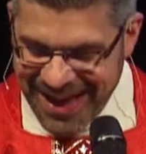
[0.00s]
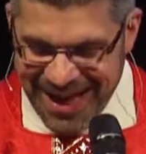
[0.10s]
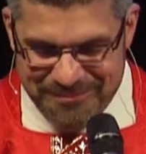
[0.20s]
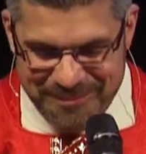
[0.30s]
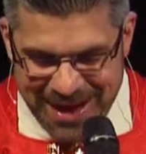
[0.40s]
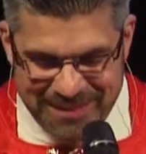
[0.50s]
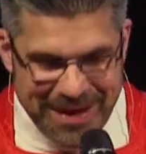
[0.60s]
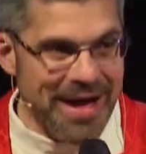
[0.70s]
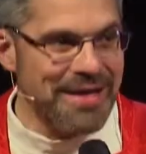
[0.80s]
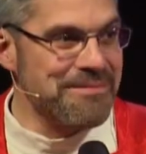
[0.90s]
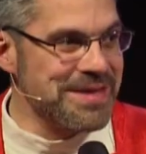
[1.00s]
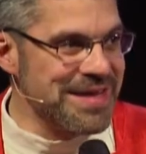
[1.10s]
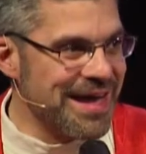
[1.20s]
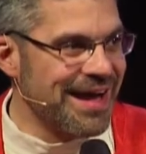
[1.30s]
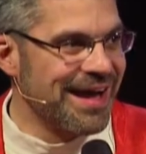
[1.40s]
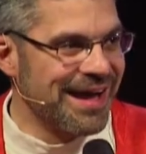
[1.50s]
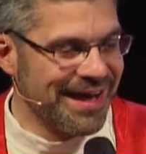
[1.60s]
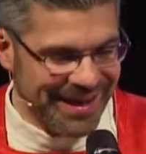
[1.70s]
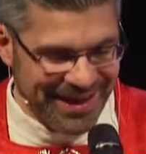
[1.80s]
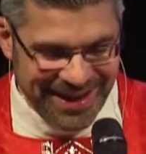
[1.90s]
Mama mia.
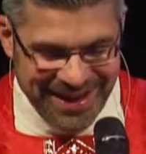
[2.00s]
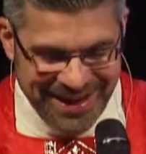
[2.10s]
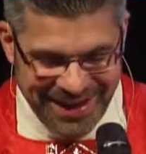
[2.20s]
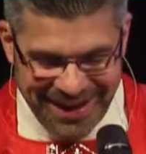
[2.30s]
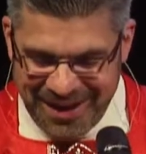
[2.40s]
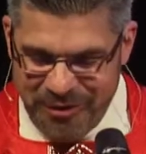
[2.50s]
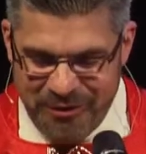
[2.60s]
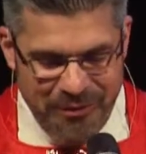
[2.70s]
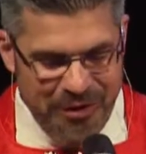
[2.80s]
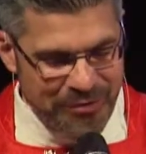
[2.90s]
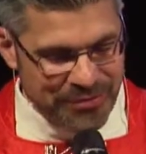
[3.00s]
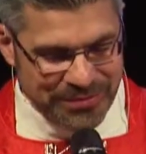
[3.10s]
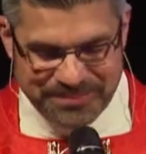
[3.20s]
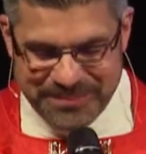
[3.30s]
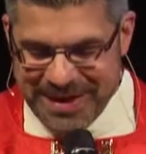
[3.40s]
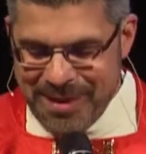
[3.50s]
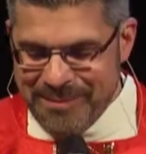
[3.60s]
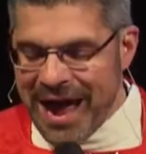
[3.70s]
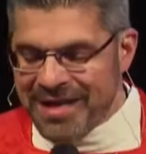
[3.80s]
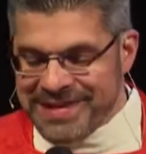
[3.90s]
Woo. But
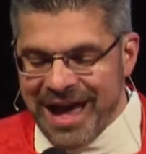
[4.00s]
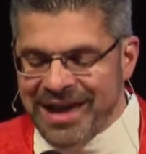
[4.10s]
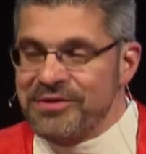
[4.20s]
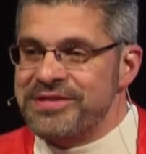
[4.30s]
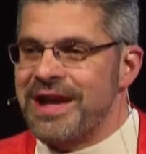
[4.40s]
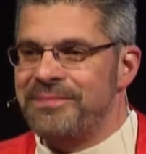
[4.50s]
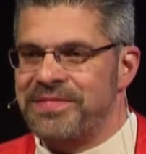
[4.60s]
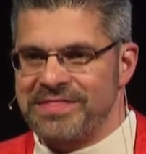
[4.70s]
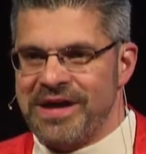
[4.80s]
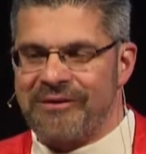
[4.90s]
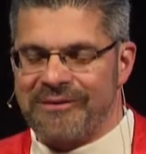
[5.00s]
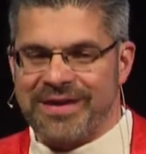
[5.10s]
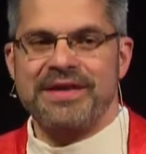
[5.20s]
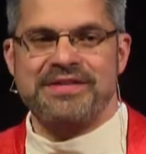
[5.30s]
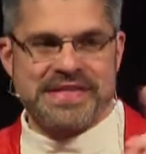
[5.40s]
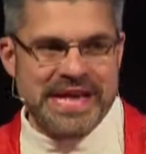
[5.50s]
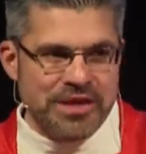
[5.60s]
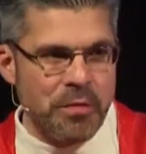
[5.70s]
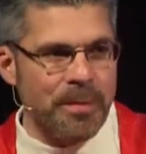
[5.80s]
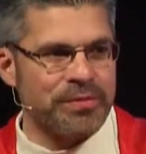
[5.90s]
I'll tell you something though, seeds
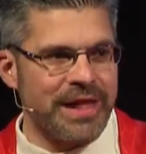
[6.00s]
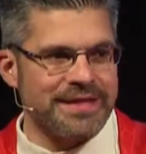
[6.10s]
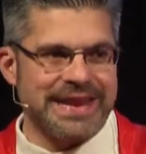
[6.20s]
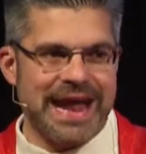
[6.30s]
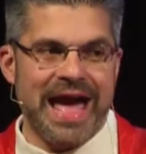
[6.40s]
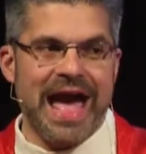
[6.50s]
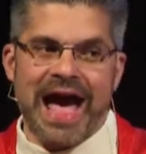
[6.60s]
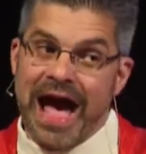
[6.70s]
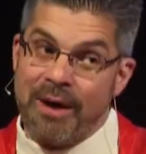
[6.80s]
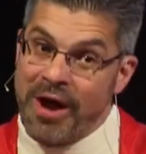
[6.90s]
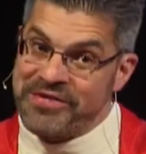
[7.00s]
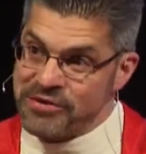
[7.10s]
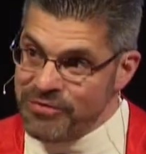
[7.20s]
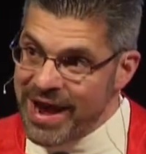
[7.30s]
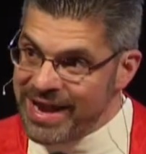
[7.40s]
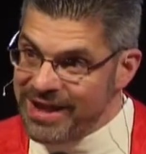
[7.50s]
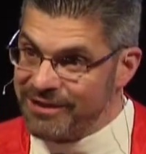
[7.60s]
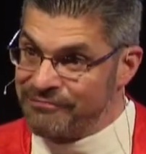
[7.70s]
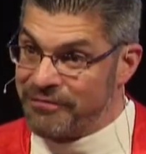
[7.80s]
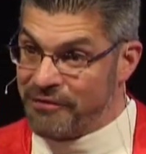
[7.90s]
were planted. I wasn't ready
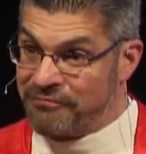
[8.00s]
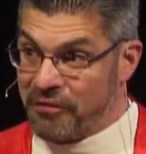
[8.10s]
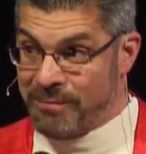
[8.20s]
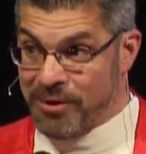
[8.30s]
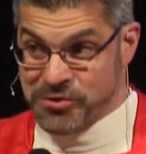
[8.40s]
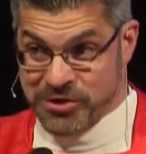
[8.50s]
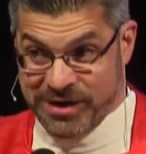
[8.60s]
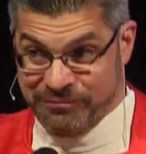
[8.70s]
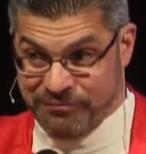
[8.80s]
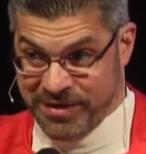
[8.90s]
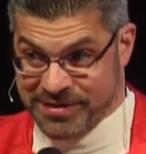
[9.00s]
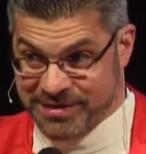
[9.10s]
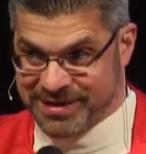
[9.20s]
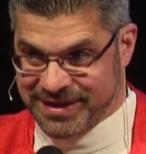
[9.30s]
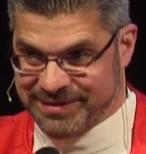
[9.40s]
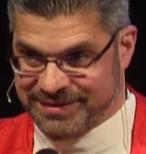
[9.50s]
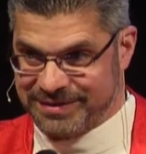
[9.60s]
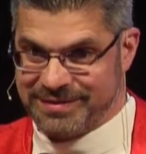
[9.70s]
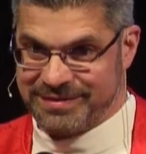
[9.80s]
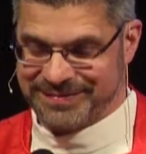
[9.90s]
for the full immersion in a Franciscan,
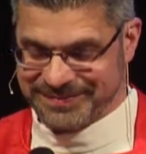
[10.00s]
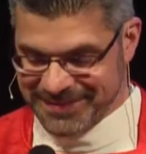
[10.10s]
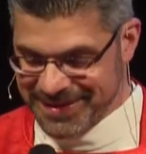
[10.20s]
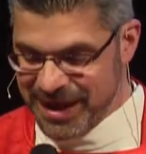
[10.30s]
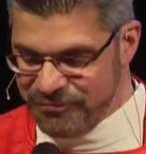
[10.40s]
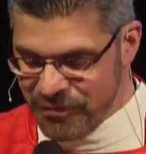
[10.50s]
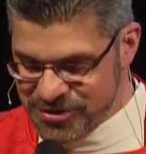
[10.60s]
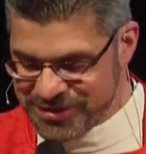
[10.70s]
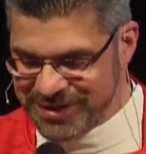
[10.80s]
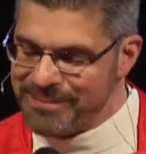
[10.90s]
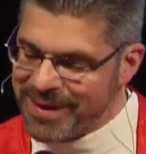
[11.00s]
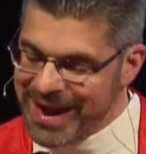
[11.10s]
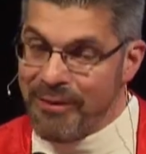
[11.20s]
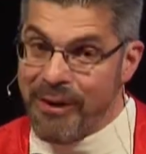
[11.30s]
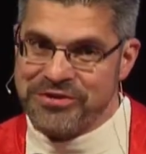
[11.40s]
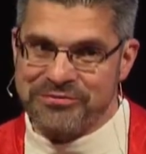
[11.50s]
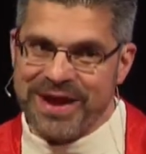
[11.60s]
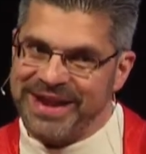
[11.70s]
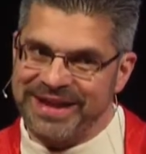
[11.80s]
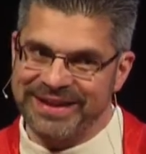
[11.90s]
unfortunately, but I wasn't ready.